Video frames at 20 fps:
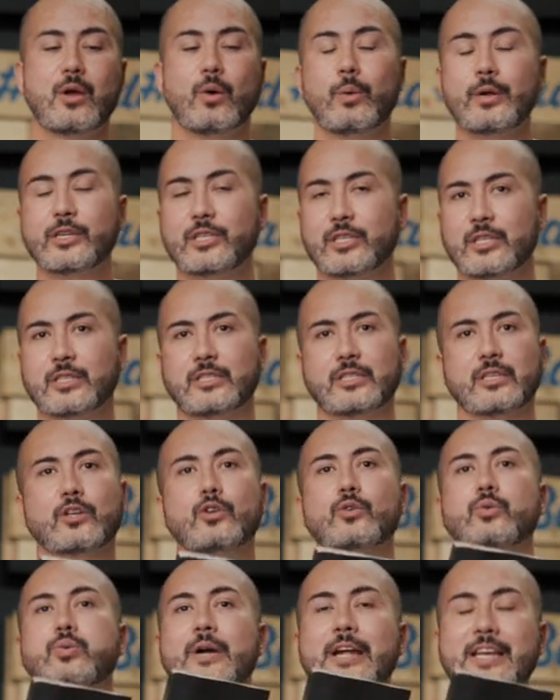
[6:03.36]
which is
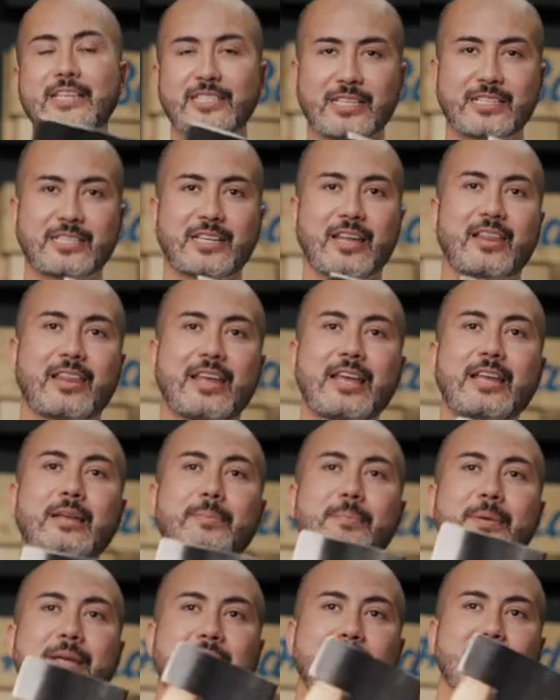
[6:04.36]
crazy to
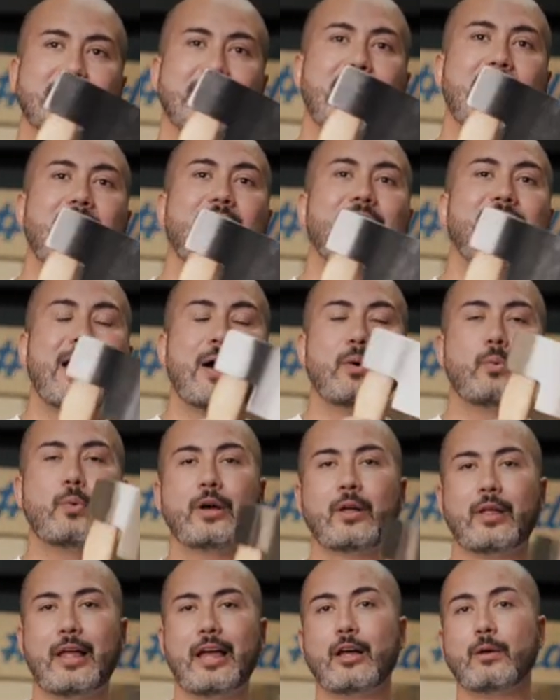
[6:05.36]
think because that
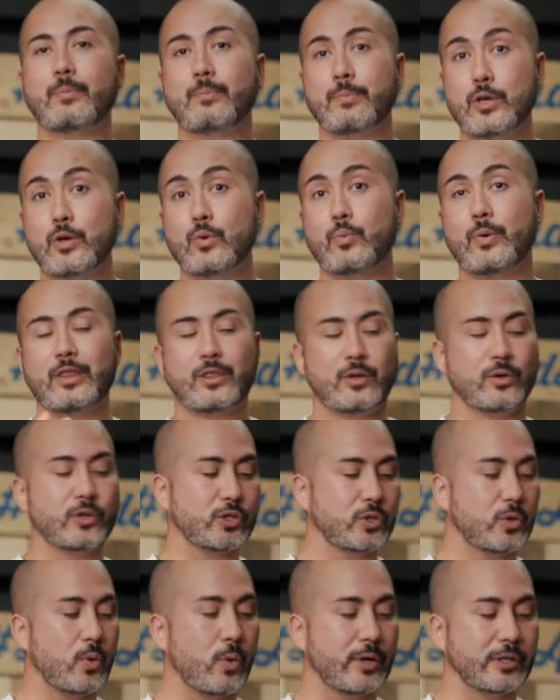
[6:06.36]
will help you with your
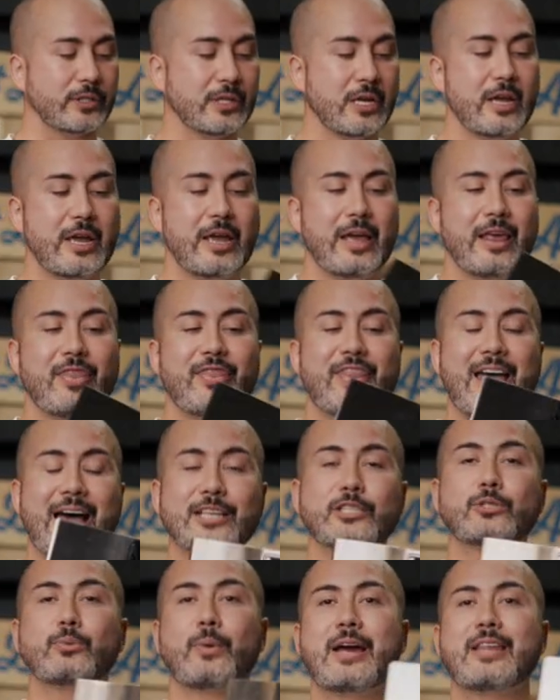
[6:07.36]
scores.
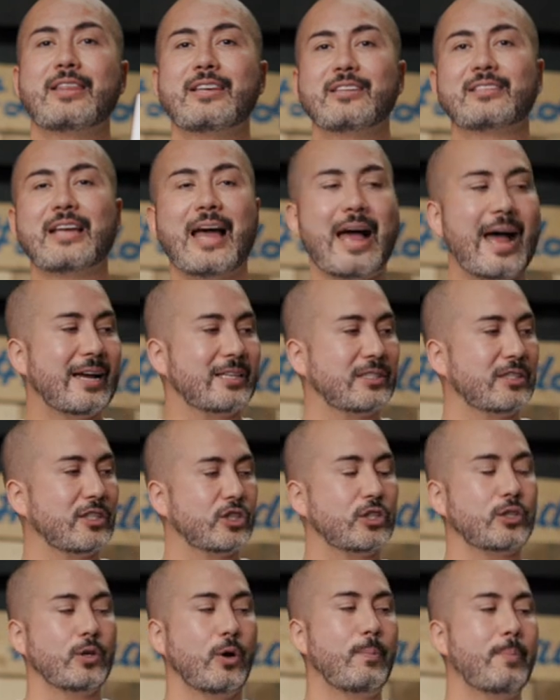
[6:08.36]
That's why this axe is
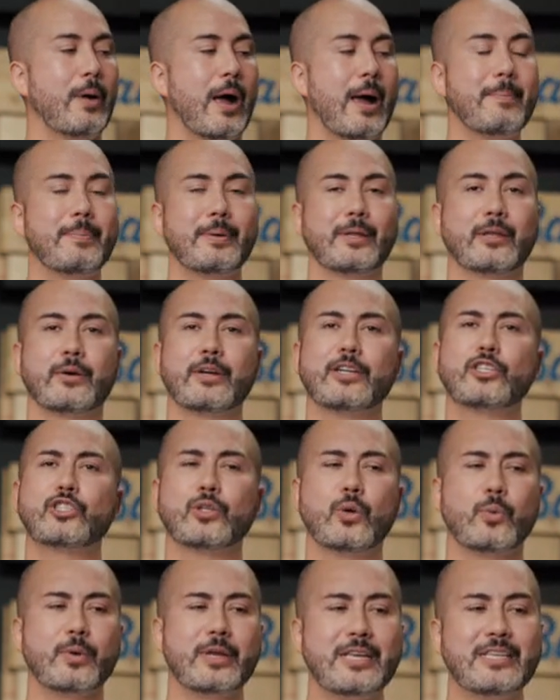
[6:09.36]
so popular. It's
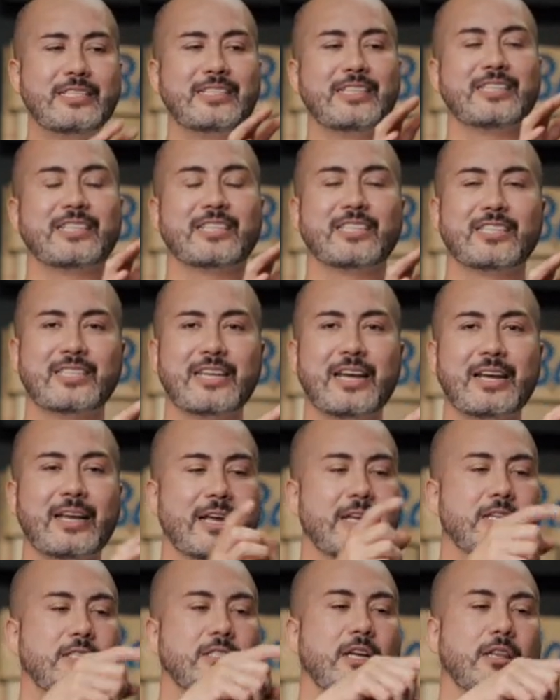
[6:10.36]
so easy to stick.
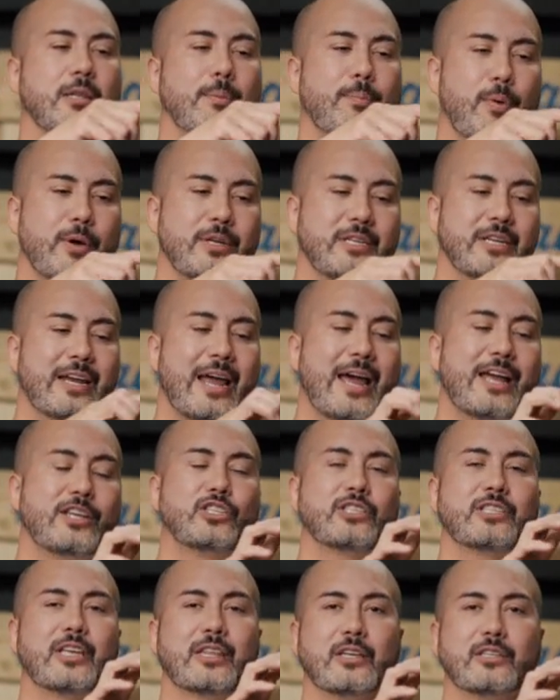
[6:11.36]
It's got the pointed
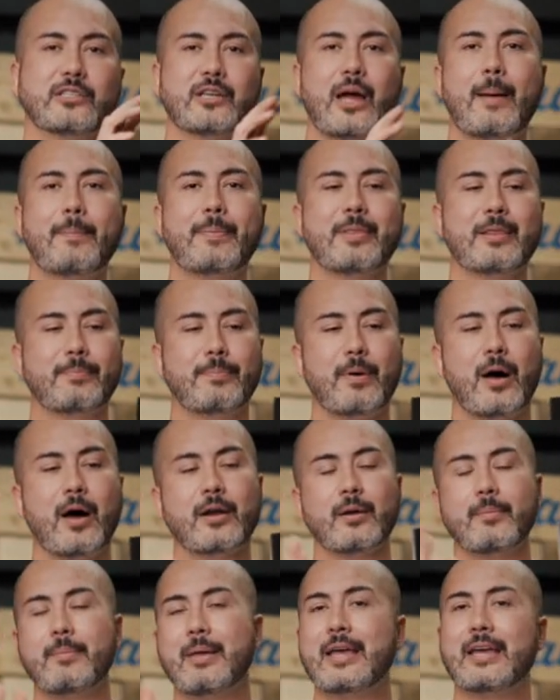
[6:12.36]
edges at the top and the
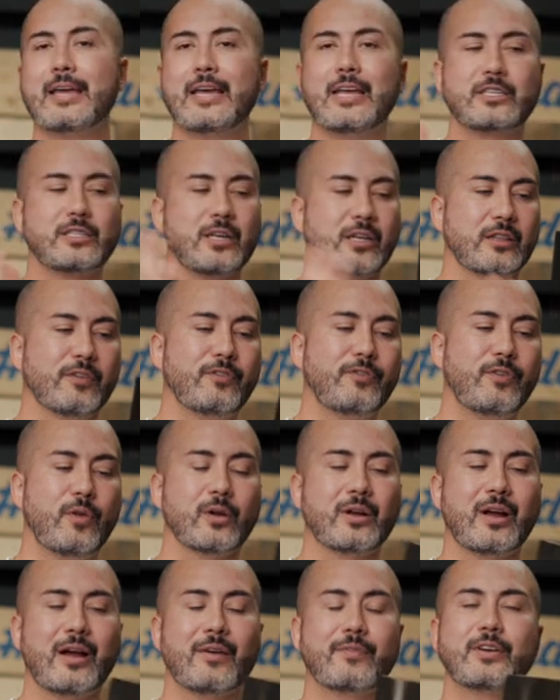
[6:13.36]
bottom. It's got the full
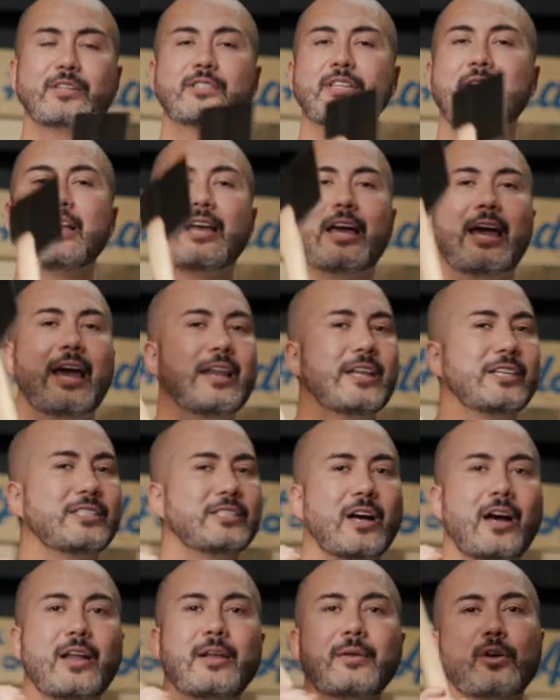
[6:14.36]
coverage and it's
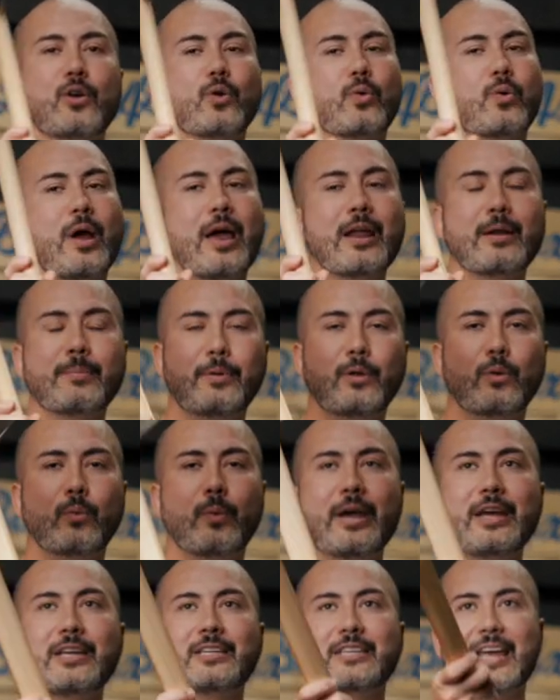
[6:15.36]
got incredible
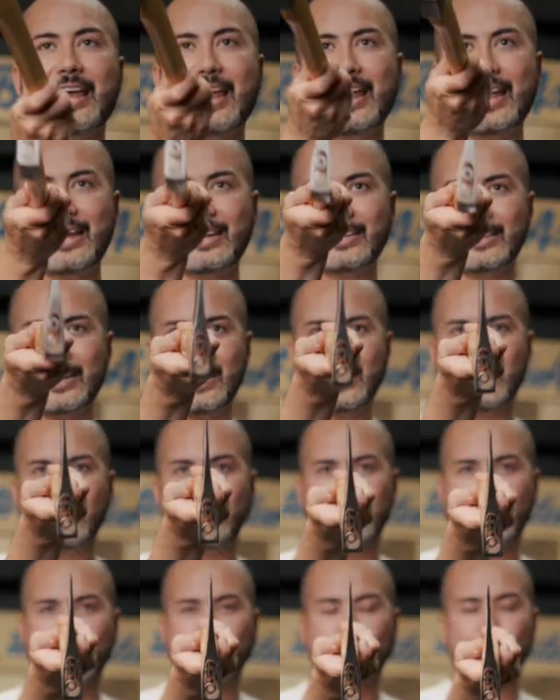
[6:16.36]
weight and it
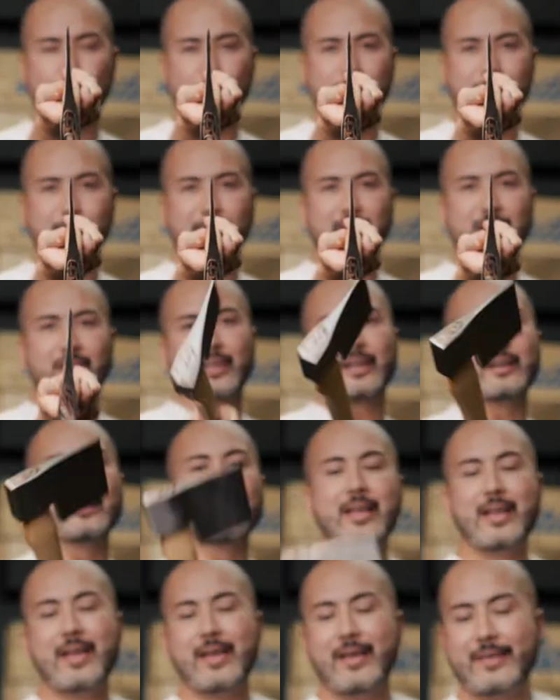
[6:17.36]
is extremely thin.
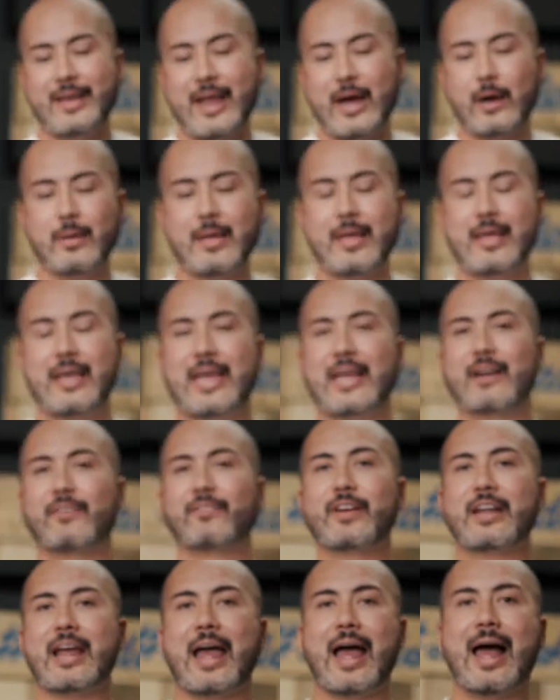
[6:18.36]
Now,
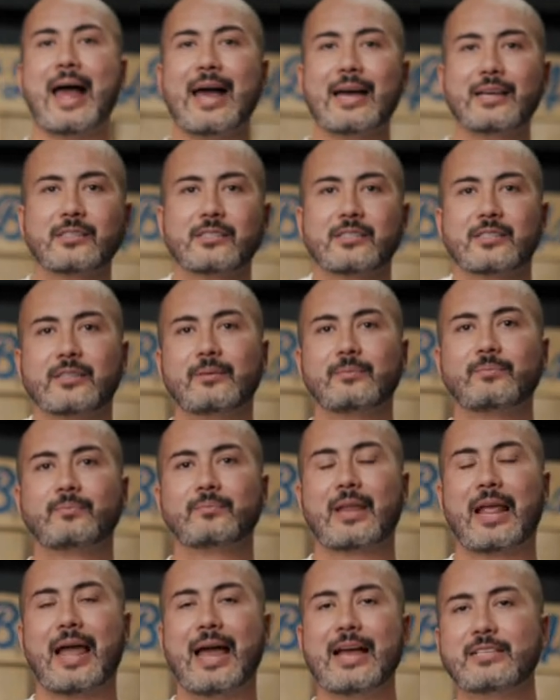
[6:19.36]
every axe
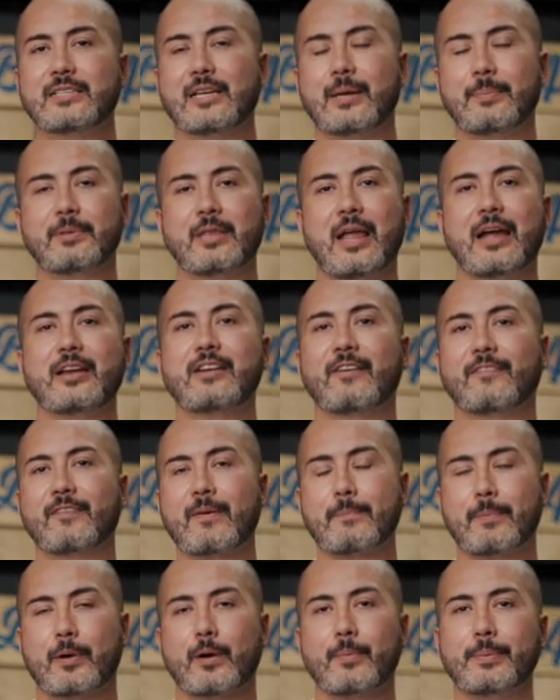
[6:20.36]
has a
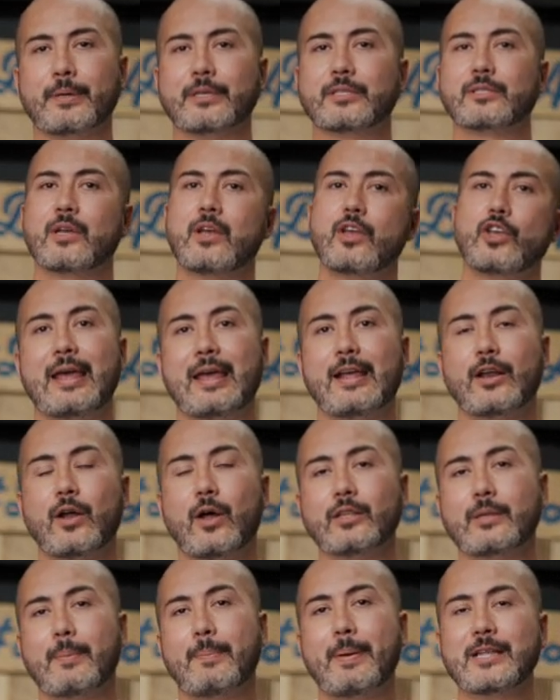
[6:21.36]
different purpose. It
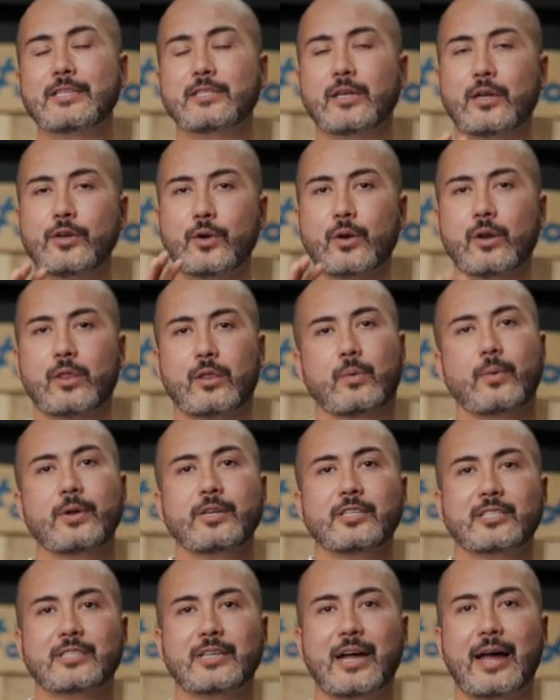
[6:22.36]
all depends on your throwing
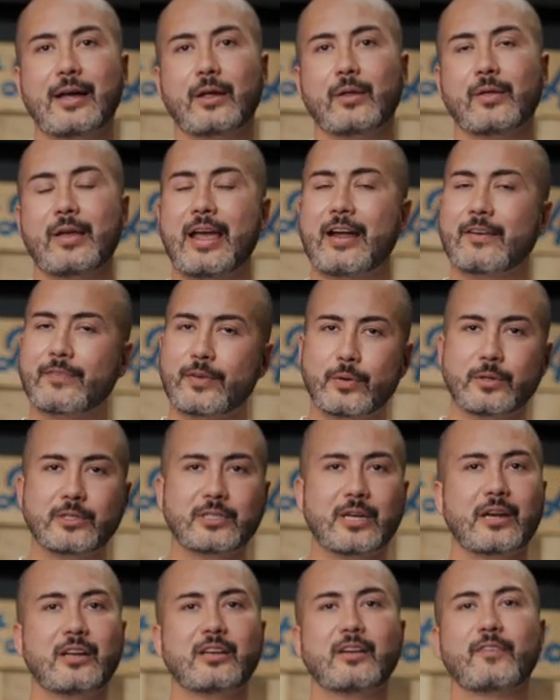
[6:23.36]
style. Everyone's
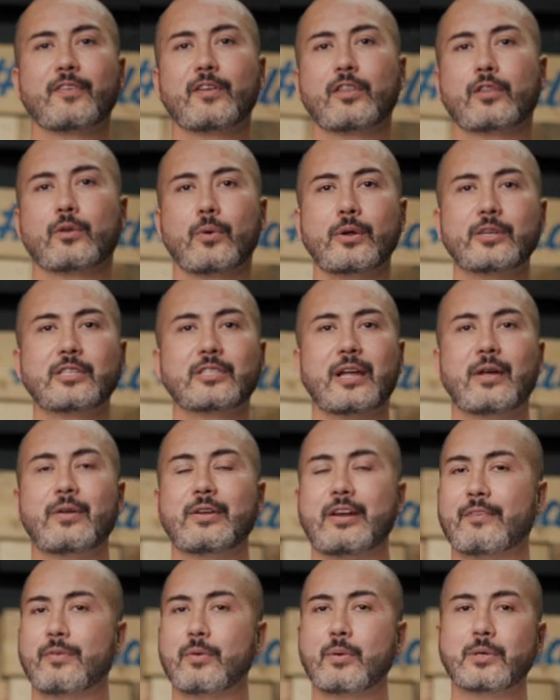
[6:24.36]
got a different throwing style
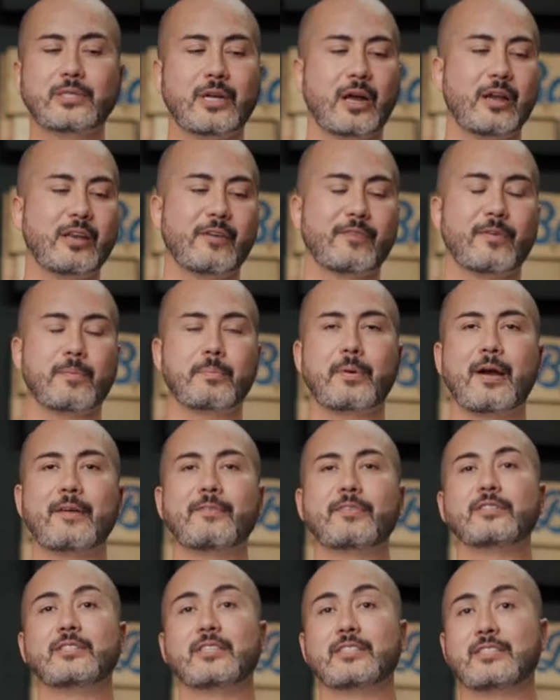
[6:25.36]
and everyone's got different
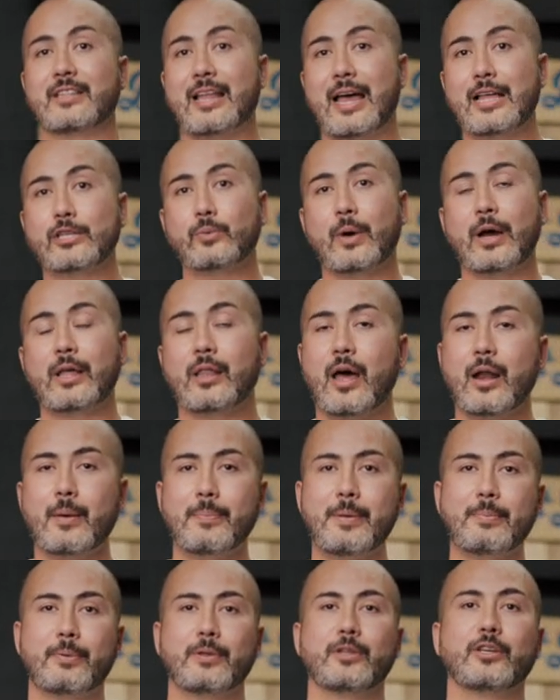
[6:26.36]
preferences. And that's why a lot of
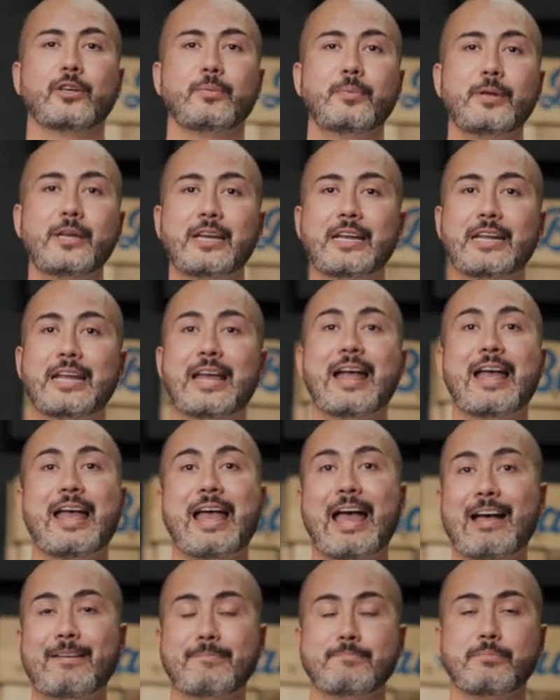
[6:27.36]
people in the community
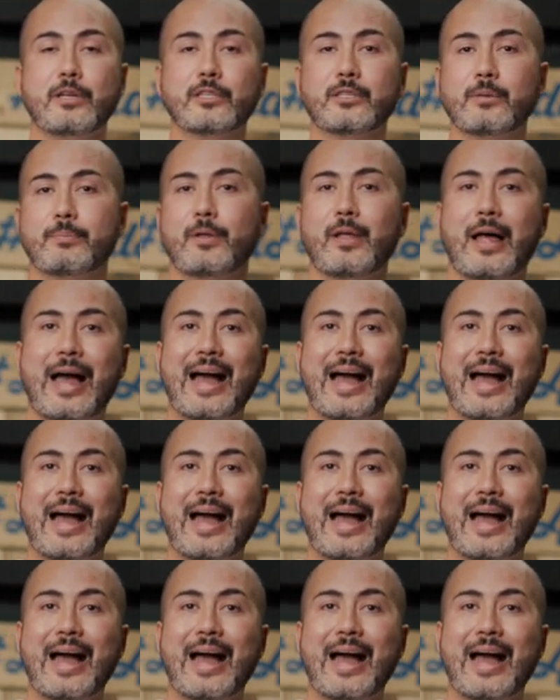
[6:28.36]
have multiple